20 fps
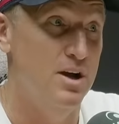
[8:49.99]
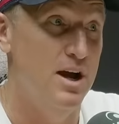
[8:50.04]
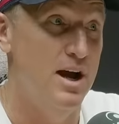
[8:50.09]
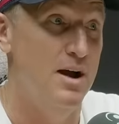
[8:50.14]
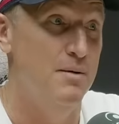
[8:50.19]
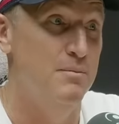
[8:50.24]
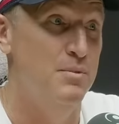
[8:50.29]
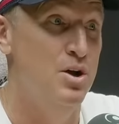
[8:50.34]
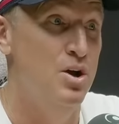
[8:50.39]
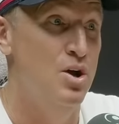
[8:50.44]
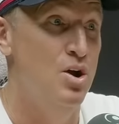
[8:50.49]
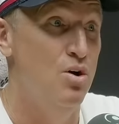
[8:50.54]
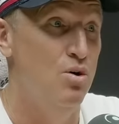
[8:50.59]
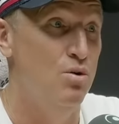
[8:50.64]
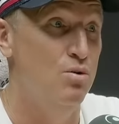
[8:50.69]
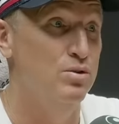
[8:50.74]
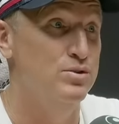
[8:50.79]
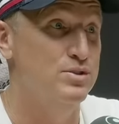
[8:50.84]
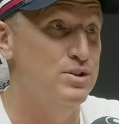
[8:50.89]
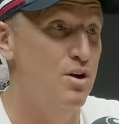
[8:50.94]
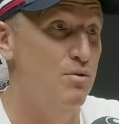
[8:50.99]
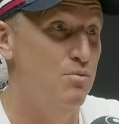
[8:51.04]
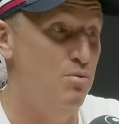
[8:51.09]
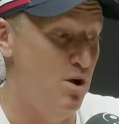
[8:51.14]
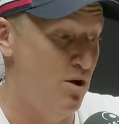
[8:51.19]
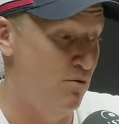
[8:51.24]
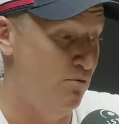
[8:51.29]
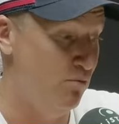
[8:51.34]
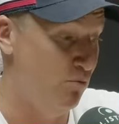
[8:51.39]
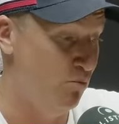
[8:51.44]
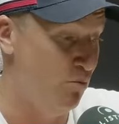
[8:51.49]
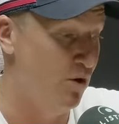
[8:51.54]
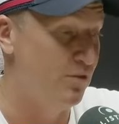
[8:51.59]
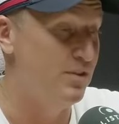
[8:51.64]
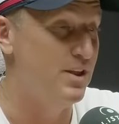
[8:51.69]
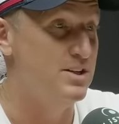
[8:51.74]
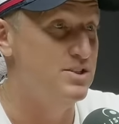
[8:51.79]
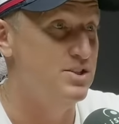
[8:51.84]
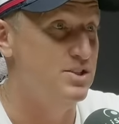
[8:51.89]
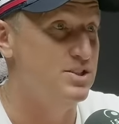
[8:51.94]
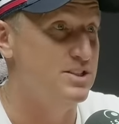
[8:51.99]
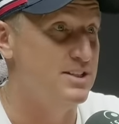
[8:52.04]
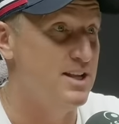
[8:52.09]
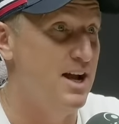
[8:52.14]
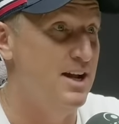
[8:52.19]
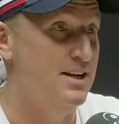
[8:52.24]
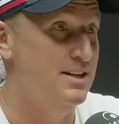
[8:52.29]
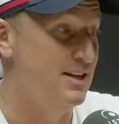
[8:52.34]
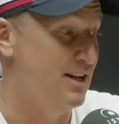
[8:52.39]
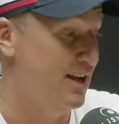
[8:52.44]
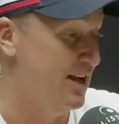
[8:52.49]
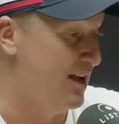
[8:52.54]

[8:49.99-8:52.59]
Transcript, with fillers: Um, also of, of what they just done.